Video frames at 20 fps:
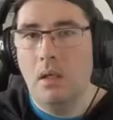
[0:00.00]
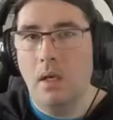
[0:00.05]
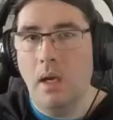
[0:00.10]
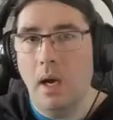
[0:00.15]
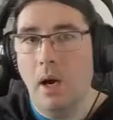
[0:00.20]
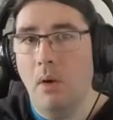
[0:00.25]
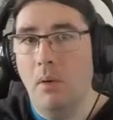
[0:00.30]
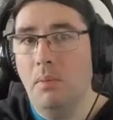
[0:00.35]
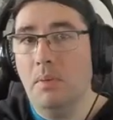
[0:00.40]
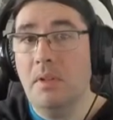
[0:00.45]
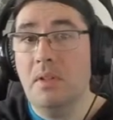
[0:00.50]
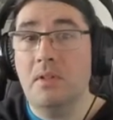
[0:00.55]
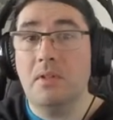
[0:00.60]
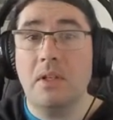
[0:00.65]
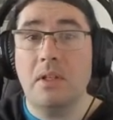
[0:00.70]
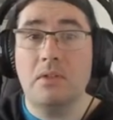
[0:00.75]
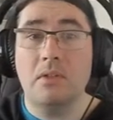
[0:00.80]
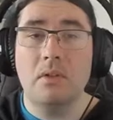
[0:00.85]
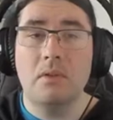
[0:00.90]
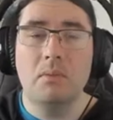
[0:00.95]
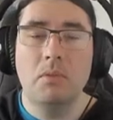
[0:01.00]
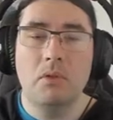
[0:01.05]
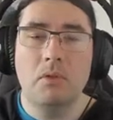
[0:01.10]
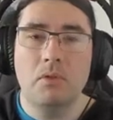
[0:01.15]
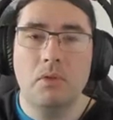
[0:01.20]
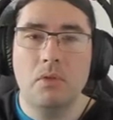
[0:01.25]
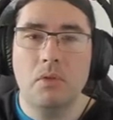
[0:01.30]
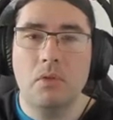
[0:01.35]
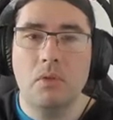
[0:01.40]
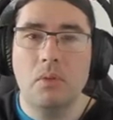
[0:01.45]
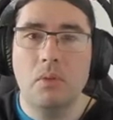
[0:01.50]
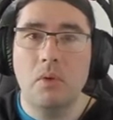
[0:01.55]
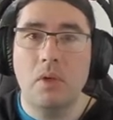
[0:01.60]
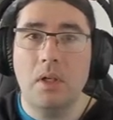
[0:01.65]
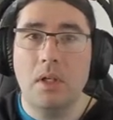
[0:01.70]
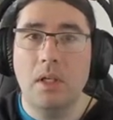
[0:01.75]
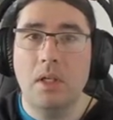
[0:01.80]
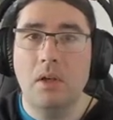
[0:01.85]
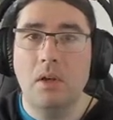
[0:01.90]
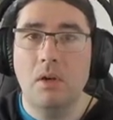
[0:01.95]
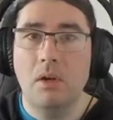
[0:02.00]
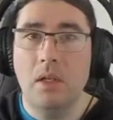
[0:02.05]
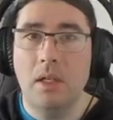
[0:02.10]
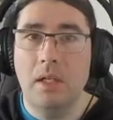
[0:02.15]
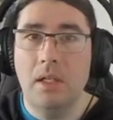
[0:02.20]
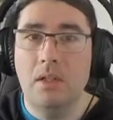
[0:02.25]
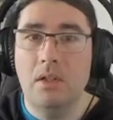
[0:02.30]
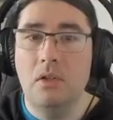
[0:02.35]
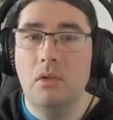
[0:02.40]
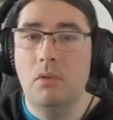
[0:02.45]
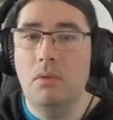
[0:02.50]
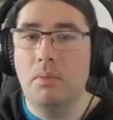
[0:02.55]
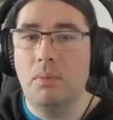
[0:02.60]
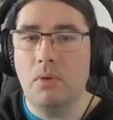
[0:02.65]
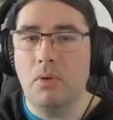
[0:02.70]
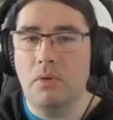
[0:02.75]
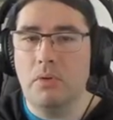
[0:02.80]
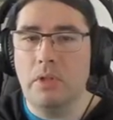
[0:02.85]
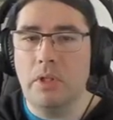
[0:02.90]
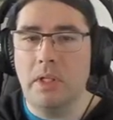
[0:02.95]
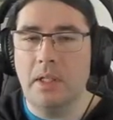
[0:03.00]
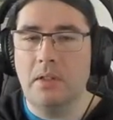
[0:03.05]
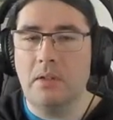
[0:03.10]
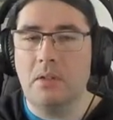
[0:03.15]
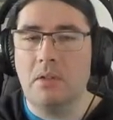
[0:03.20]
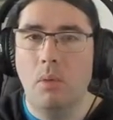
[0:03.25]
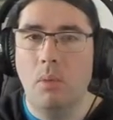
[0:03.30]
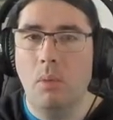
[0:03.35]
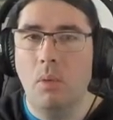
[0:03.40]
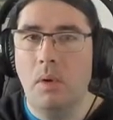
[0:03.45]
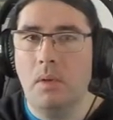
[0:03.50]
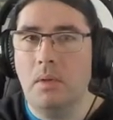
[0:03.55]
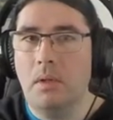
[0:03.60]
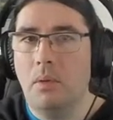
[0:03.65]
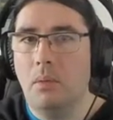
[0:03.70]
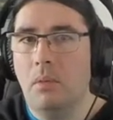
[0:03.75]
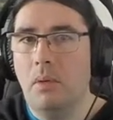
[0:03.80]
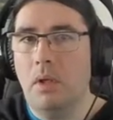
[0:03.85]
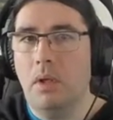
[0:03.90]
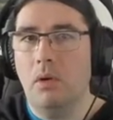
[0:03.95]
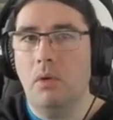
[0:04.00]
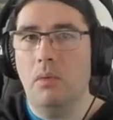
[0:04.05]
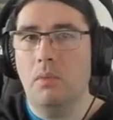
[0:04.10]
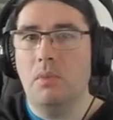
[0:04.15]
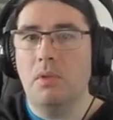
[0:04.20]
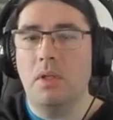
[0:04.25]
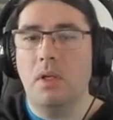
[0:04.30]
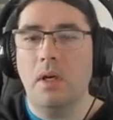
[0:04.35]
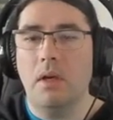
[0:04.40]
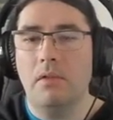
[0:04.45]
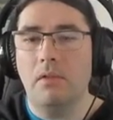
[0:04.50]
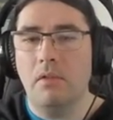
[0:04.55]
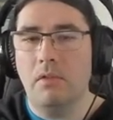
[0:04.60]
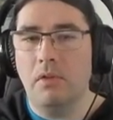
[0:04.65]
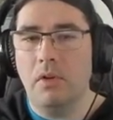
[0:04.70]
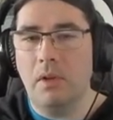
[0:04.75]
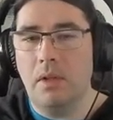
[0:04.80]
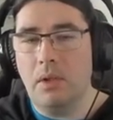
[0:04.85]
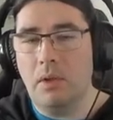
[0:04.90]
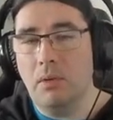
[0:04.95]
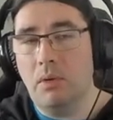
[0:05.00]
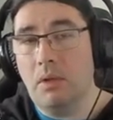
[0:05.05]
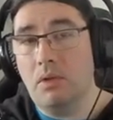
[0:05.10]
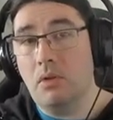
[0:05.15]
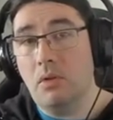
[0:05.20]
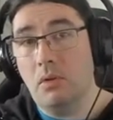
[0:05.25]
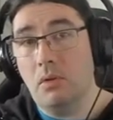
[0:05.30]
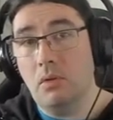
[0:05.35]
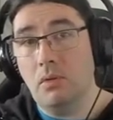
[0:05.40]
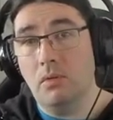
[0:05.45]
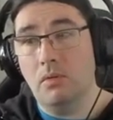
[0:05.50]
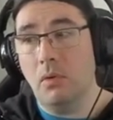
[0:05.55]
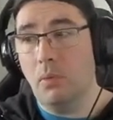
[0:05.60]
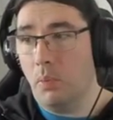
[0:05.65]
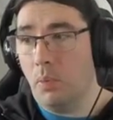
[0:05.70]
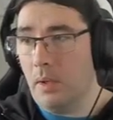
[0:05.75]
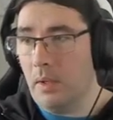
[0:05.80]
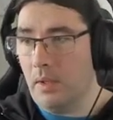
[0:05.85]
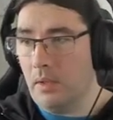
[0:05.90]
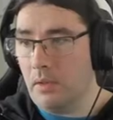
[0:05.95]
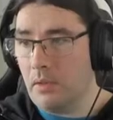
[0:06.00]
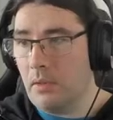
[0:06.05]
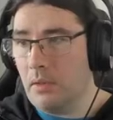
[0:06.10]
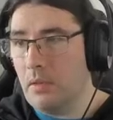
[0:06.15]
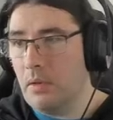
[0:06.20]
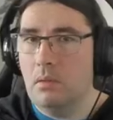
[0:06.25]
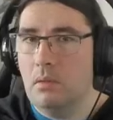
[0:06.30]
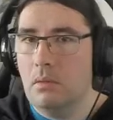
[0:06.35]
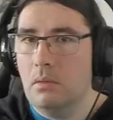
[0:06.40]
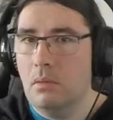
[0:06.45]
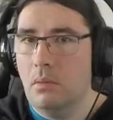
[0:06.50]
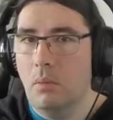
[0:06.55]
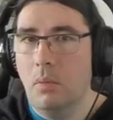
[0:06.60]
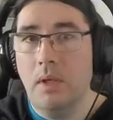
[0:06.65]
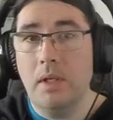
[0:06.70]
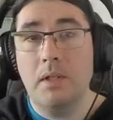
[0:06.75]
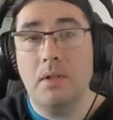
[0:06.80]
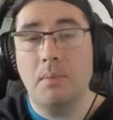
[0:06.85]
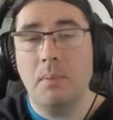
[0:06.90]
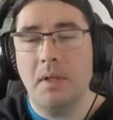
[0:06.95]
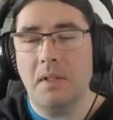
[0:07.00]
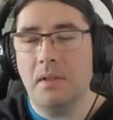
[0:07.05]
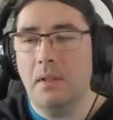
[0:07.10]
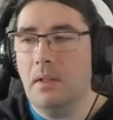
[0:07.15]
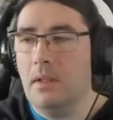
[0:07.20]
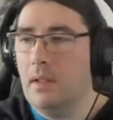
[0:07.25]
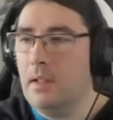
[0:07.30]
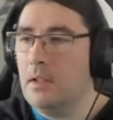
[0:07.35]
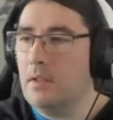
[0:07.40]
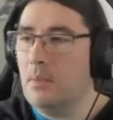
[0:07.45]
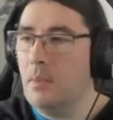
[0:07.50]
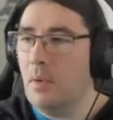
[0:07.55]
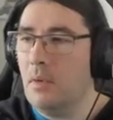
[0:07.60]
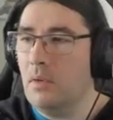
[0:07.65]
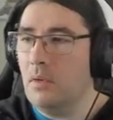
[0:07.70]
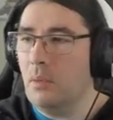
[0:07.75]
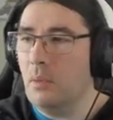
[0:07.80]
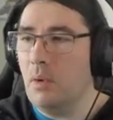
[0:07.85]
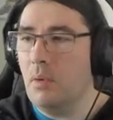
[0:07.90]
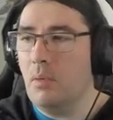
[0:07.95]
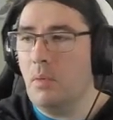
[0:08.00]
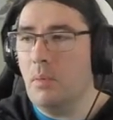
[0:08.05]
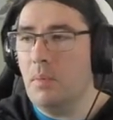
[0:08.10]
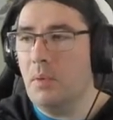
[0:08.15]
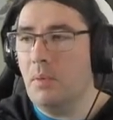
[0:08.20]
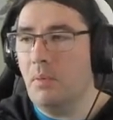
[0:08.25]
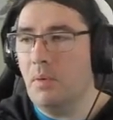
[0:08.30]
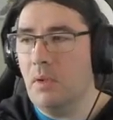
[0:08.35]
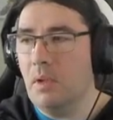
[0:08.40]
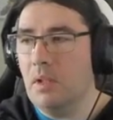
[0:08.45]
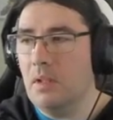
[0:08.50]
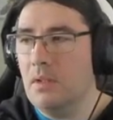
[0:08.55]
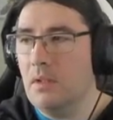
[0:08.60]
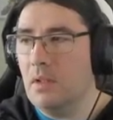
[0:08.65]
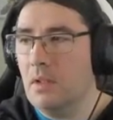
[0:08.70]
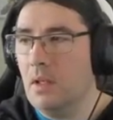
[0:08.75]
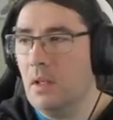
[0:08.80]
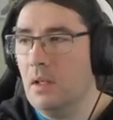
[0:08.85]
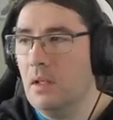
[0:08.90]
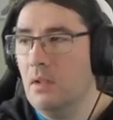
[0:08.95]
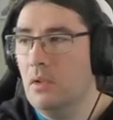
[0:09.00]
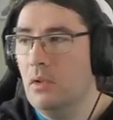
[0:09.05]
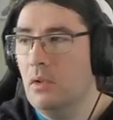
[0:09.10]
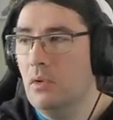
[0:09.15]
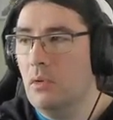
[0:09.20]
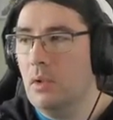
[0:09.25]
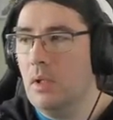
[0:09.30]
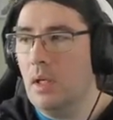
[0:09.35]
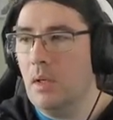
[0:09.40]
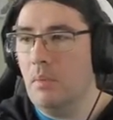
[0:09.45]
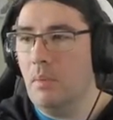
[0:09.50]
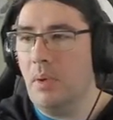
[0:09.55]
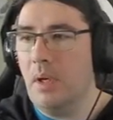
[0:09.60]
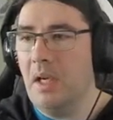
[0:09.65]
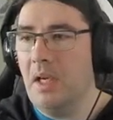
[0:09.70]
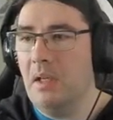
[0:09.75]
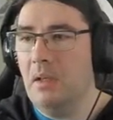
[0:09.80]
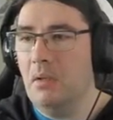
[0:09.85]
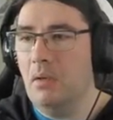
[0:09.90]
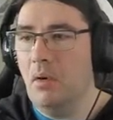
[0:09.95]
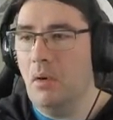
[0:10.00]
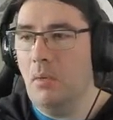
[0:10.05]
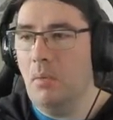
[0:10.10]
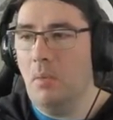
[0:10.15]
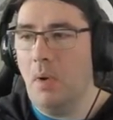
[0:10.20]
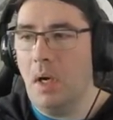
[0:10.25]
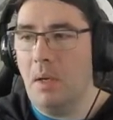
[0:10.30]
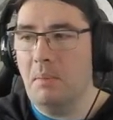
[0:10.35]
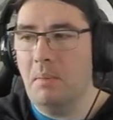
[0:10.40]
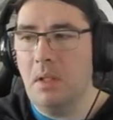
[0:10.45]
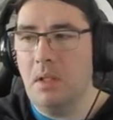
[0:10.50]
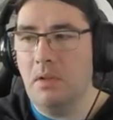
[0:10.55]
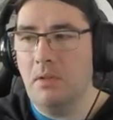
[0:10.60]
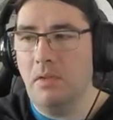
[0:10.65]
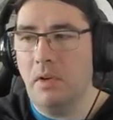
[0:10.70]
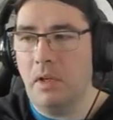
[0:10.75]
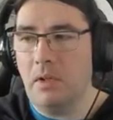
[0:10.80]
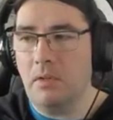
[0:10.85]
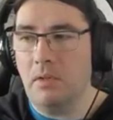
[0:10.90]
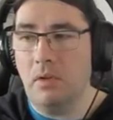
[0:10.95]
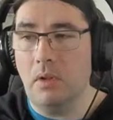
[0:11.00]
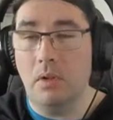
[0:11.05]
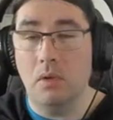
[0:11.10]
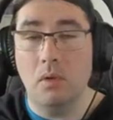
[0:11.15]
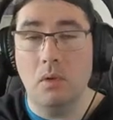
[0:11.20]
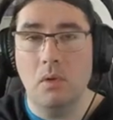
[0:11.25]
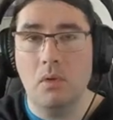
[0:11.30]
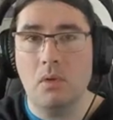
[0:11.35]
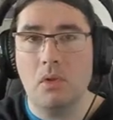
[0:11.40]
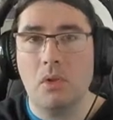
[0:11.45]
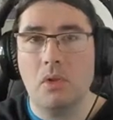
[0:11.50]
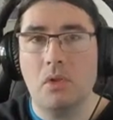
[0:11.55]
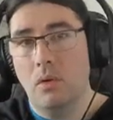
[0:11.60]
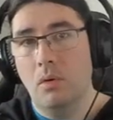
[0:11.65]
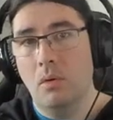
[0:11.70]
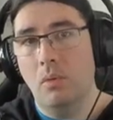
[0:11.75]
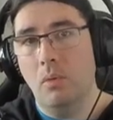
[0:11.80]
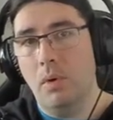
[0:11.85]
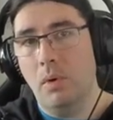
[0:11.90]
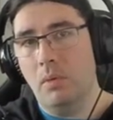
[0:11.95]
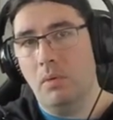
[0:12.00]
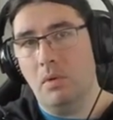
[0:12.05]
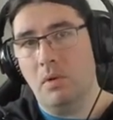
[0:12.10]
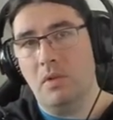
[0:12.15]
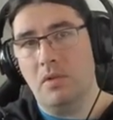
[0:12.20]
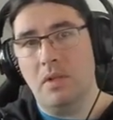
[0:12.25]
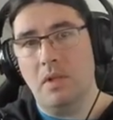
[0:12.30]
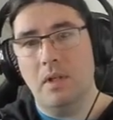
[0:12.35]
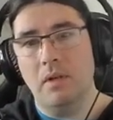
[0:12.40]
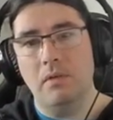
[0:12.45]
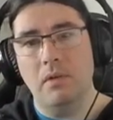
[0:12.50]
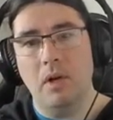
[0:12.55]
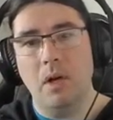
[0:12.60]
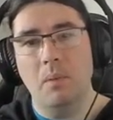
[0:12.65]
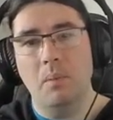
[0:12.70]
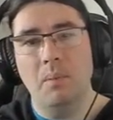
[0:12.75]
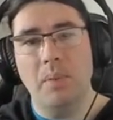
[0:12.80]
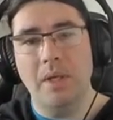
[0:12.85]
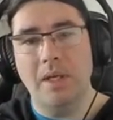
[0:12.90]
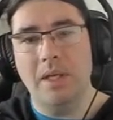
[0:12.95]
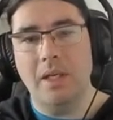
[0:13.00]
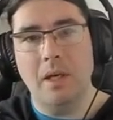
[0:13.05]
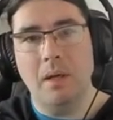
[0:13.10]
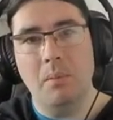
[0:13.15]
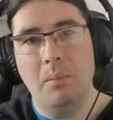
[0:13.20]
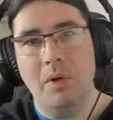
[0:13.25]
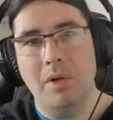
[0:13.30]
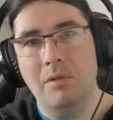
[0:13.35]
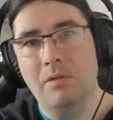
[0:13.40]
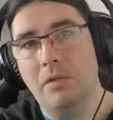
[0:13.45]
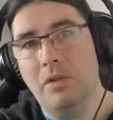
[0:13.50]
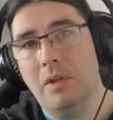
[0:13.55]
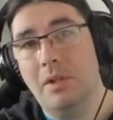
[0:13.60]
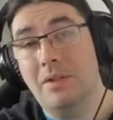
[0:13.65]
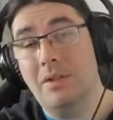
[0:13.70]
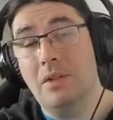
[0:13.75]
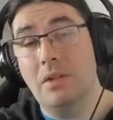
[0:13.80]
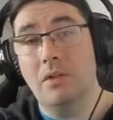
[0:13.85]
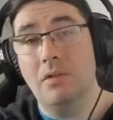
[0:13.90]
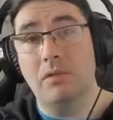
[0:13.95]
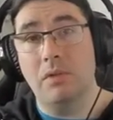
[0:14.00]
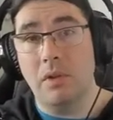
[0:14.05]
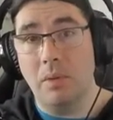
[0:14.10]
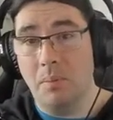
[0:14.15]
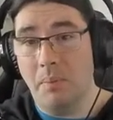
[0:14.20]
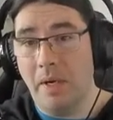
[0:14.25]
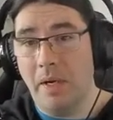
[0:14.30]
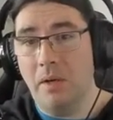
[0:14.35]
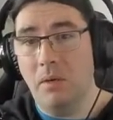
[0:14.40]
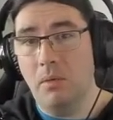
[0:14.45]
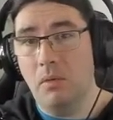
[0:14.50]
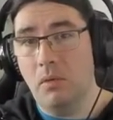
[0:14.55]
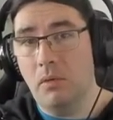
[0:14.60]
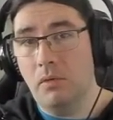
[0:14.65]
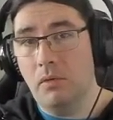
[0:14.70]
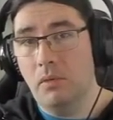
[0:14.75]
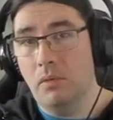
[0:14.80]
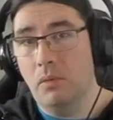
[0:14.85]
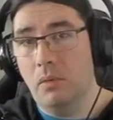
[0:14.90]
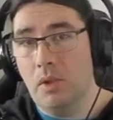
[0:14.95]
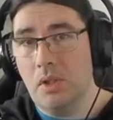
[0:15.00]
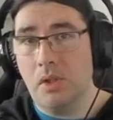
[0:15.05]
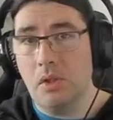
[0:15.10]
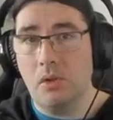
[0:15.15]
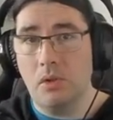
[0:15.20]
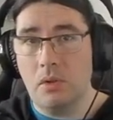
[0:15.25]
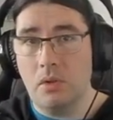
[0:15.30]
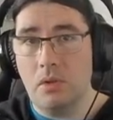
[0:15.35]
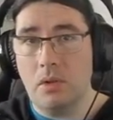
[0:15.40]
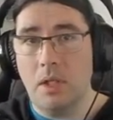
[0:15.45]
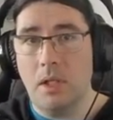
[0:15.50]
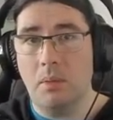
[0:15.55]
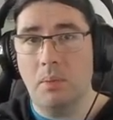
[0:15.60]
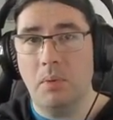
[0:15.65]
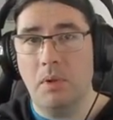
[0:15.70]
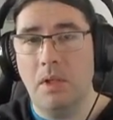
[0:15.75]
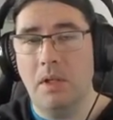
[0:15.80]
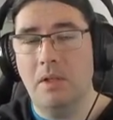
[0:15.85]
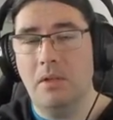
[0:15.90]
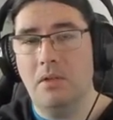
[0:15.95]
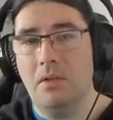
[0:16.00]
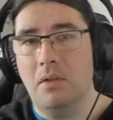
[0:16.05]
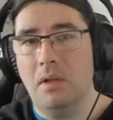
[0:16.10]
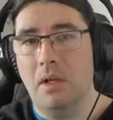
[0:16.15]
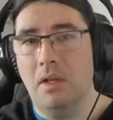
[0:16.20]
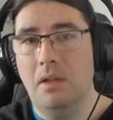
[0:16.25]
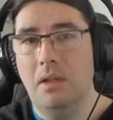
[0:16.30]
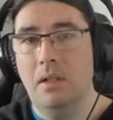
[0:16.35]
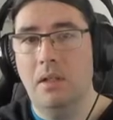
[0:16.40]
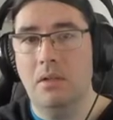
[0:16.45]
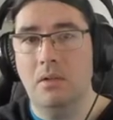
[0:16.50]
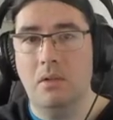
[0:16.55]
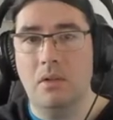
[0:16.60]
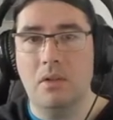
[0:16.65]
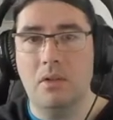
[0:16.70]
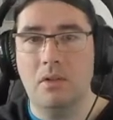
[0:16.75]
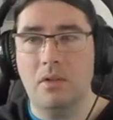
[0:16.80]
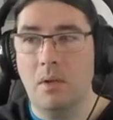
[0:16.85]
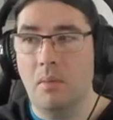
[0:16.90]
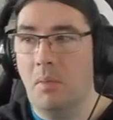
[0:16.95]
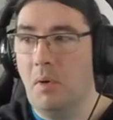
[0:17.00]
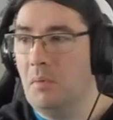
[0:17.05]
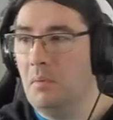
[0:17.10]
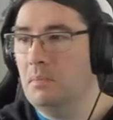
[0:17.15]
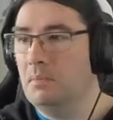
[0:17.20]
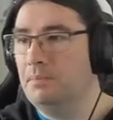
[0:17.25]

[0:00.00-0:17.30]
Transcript: Alban has actually moved on to working on a new project, one that we hope to have a fairly quick turnover with. We expect that next month we will be releasing a new campaign on My Mini Factory launch. We want to save our big campaign for this year for the Beowulf, which should take place at the end of the summer.